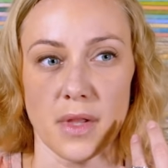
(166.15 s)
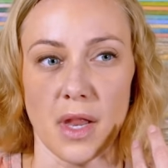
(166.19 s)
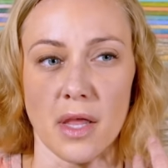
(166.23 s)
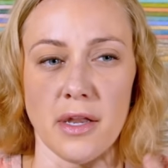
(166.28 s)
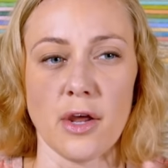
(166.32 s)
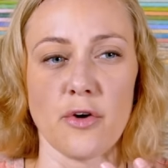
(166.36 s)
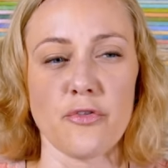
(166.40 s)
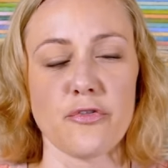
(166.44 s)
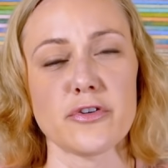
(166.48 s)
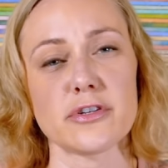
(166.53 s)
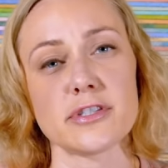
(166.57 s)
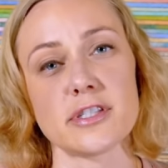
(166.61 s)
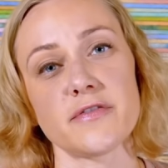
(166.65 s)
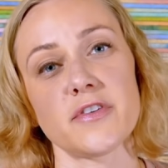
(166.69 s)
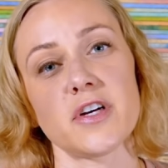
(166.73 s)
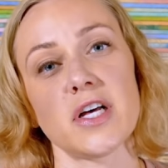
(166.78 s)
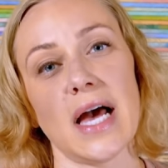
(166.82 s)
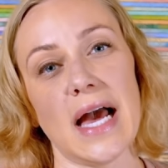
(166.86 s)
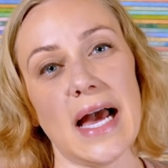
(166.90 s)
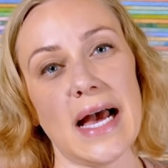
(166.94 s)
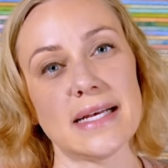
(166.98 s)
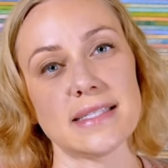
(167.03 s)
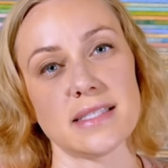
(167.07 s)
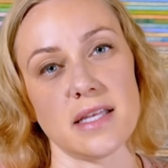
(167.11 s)
Now, first of
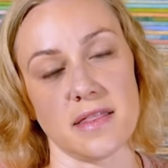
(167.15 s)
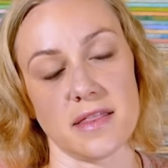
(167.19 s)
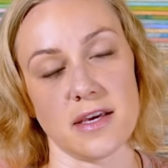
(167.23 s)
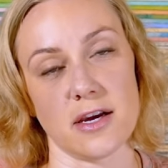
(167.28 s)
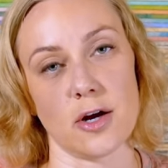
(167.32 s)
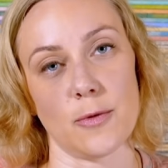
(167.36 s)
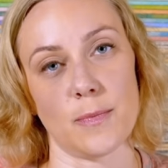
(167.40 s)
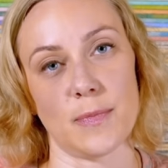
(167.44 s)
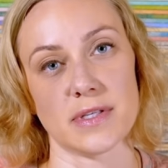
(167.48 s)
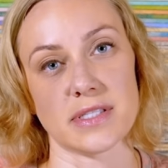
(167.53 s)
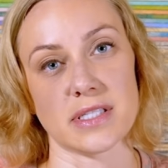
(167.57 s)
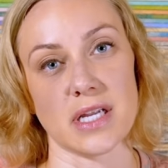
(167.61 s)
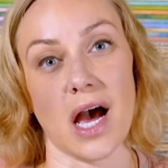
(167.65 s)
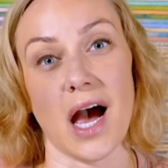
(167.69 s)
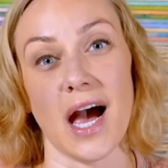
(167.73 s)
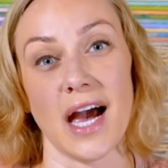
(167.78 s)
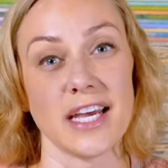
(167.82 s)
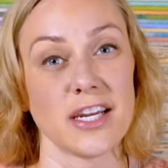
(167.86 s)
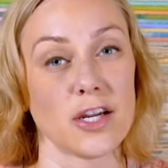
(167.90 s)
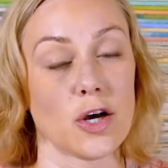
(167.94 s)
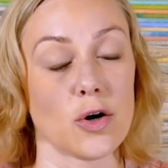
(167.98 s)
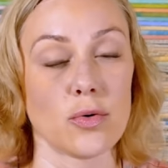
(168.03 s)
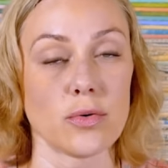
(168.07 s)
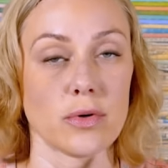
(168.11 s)
all, as a therapist,
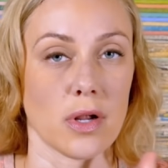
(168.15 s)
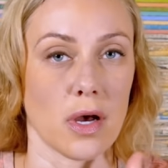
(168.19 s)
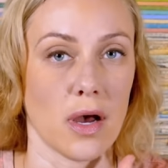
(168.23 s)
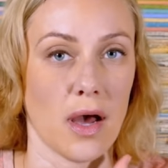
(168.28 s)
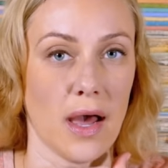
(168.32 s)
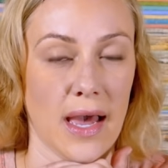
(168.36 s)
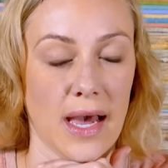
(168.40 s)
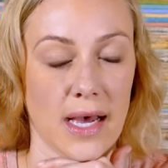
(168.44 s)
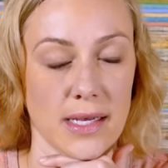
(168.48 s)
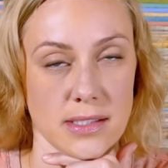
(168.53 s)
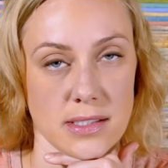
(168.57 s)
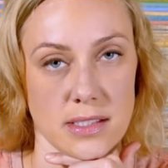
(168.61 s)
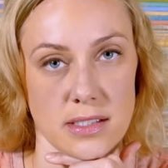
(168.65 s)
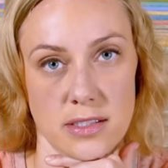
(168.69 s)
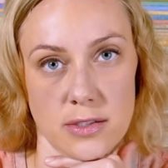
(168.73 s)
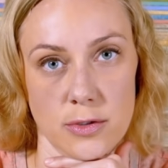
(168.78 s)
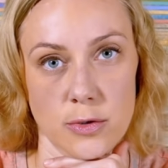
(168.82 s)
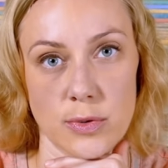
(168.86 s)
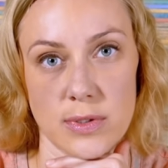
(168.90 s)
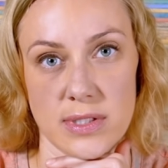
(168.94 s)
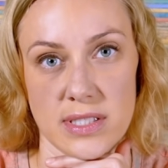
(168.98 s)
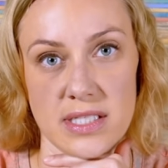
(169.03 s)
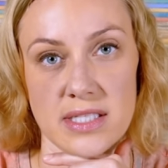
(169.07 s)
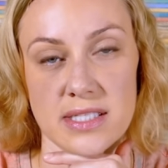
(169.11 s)
I don't ask
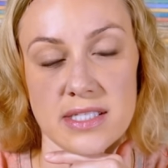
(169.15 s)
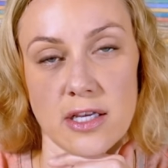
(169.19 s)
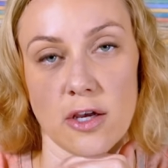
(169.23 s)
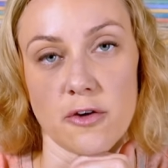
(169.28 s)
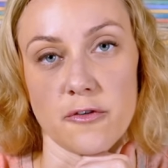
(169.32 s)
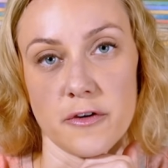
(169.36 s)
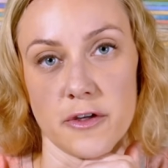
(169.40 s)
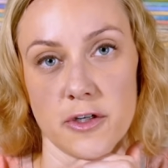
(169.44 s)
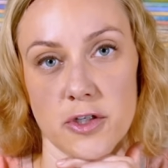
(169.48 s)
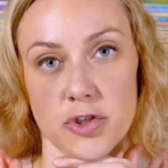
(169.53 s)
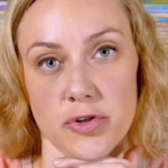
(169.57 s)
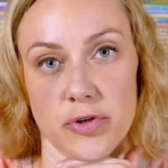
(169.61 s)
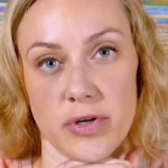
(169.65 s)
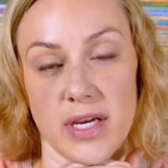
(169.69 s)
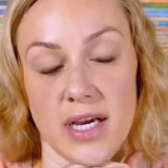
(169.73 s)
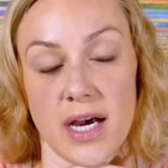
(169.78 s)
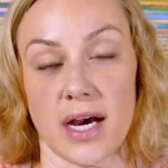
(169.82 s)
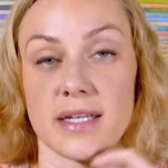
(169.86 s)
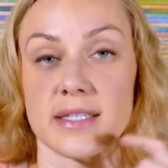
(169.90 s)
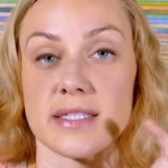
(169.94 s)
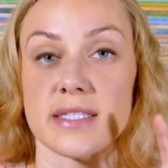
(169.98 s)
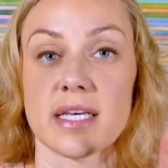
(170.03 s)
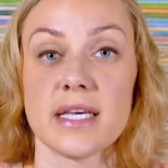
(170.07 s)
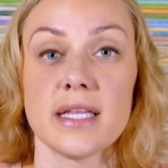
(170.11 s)
to see self injury
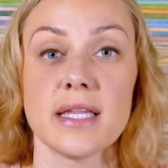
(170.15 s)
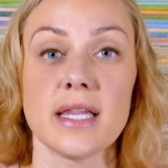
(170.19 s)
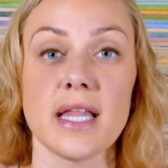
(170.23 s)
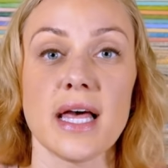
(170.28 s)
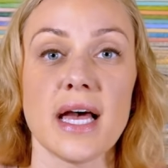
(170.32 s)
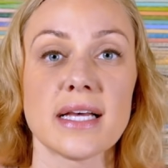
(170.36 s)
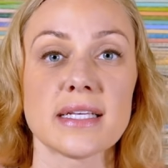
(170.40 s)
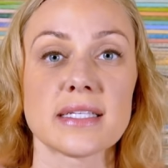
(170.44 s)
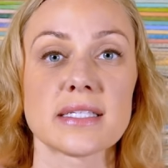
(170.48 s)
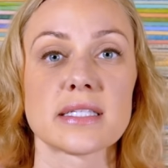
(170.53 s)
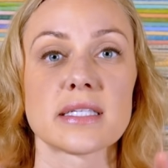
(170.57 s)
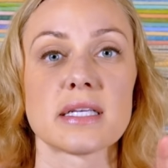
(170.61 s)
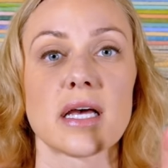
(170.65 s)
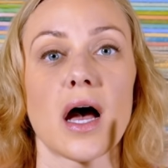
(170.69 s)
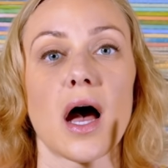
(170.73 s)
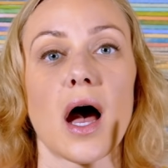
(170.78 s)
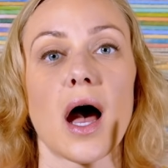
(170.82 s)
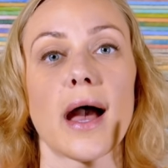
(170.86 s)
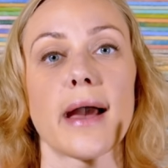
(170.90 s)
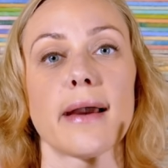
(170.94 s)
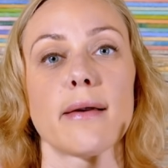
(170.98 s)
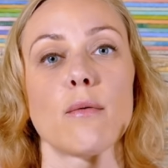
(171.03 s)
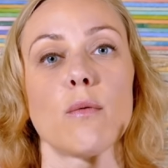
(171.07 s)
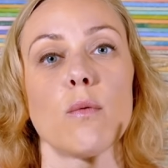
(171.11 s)
cuts unless
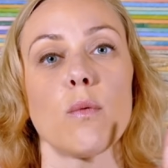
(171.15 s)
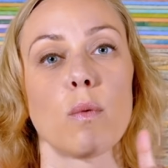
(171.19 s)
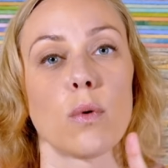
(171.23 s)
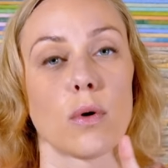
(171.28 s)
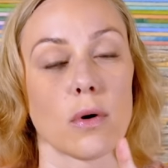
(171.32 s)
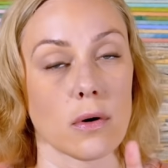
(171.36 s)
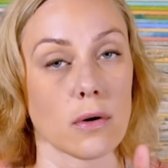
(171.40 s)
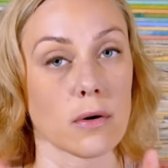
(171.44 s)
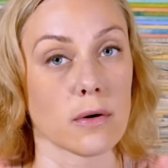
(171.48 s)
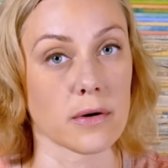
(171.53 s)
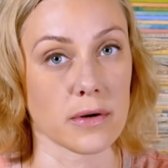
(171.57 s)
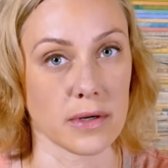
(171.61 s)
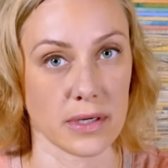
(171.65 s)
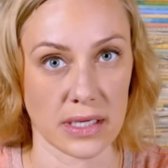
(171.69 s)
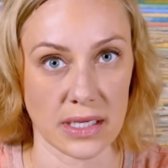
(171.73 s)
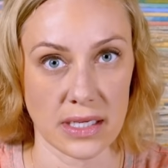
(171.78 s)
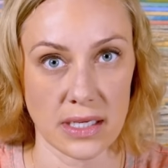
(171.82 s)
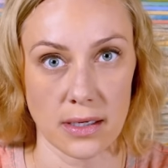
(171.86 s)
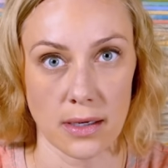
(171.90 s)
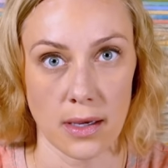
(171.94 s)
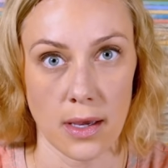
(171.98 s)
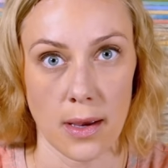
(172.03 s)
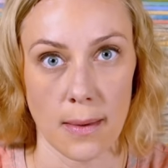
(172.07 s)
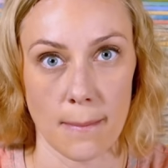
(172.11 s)
I
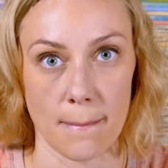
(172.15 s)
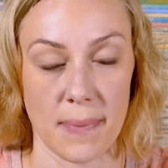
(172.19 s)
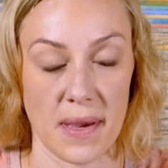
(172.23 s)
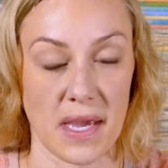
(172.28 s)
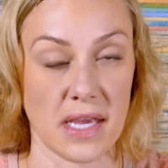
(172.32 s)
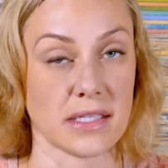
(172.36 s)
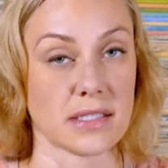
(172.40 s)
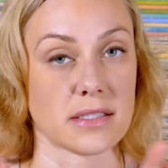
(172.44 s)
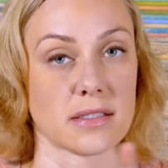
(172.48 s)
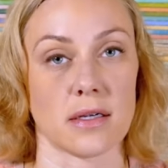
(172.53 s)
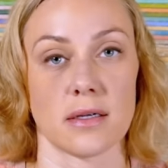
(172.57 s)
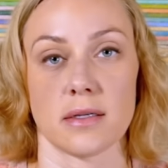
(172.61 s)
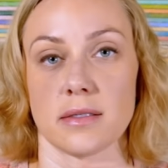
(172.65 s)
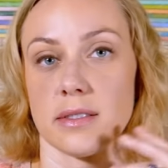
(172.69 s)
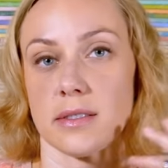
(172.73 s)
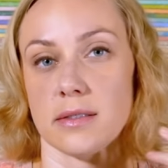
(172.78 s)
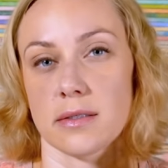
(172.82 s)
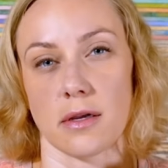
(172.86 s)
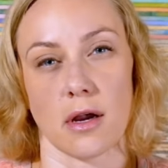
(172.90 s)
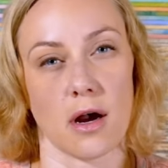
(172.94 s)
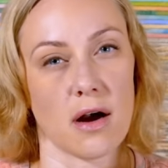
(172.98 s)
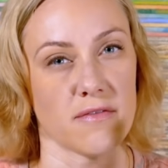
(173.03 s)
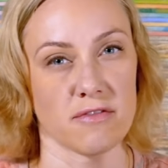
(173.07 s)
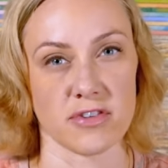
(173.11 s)
worry, based on
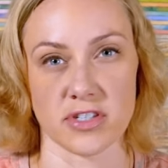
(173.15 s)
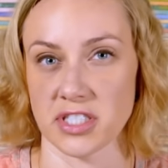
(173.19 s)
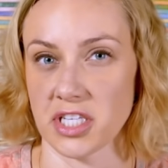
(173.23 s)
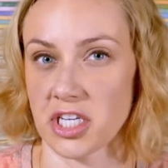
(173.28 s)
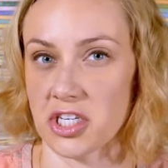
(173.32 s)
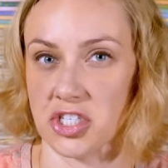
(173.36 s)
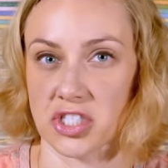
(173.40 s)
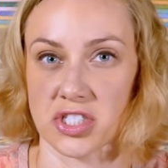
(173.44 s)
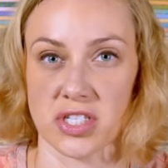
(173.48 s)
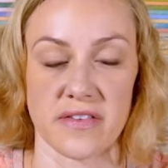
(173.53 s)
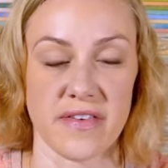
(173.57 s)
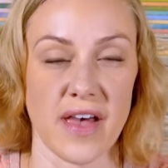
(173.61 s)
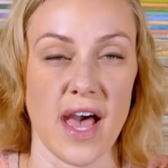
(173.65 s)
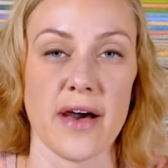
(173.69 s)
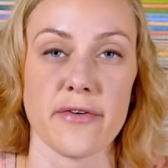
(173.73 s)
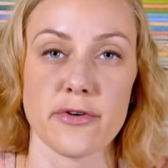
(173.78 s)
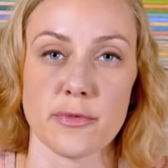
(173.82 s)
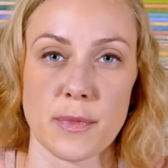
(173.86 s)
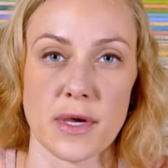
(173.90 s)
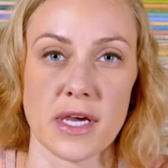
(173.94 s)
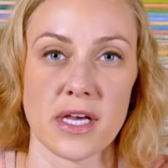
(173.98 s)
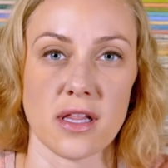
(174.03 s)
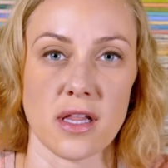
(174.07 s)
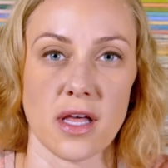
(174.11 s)
conversations I've had
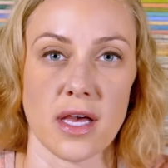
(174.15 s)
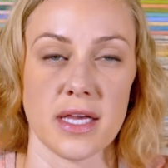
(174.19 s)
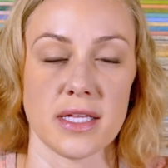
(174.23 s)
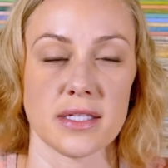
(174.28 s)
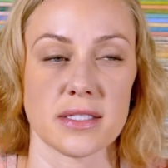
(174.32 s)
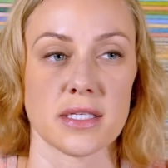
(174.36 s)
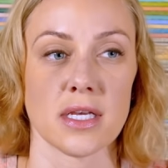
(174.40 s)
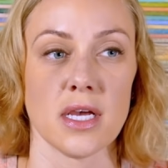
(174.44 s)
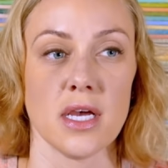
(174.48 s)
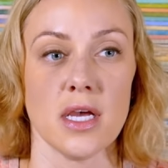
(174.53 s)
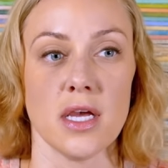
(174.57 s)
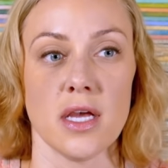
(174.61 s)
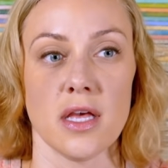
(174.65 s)
with my clients,